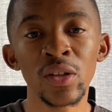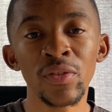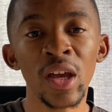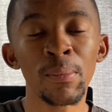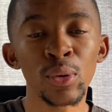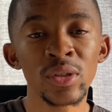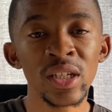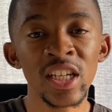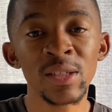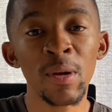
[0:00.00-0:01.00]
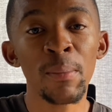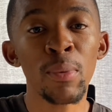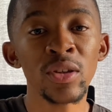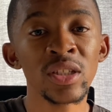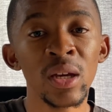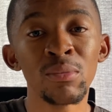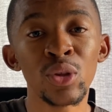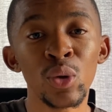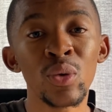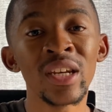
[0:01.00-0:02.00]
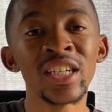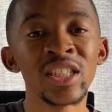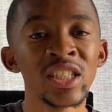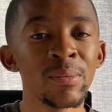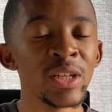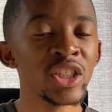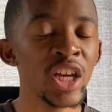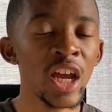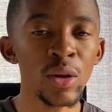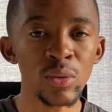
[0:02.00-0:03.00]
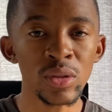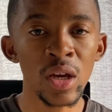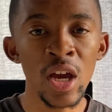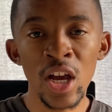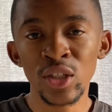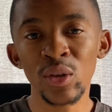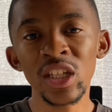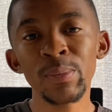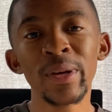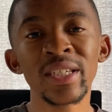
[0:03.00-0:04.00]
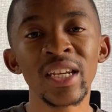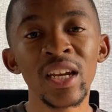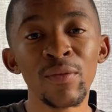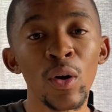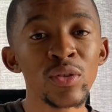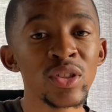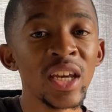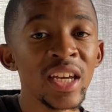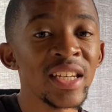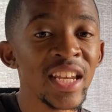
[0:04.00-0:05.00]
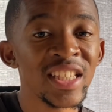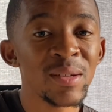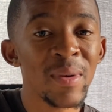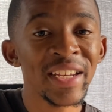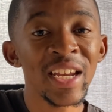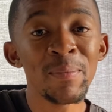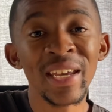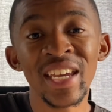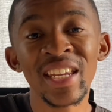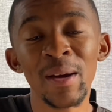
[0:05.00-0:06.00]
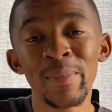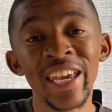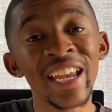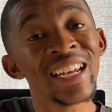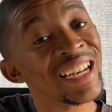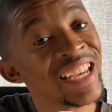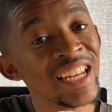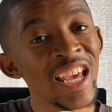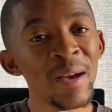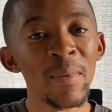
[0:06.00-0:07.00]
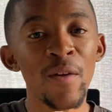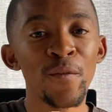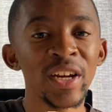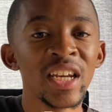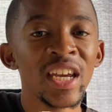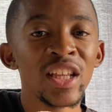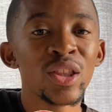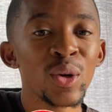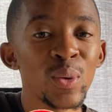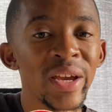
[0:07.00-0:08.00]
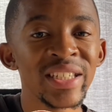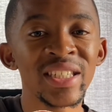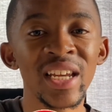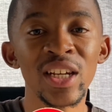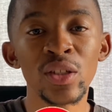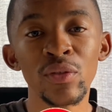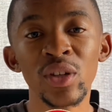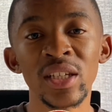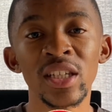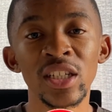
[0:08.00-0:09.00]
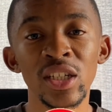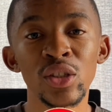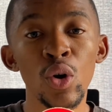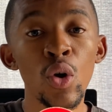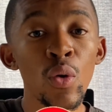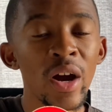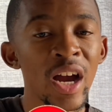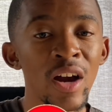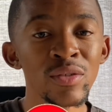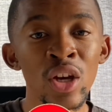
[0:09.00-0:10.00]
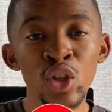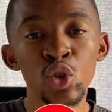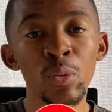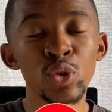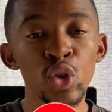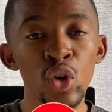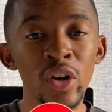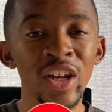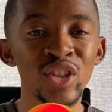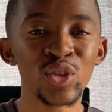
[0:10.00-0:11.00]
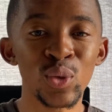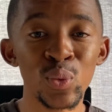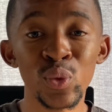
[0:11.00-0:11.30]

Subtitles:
of their proceedings by passing them through legitimate channels. So this basically involves taking dirty money and making it appear clean by funneling it through a series of transactions or accounts to obscure its true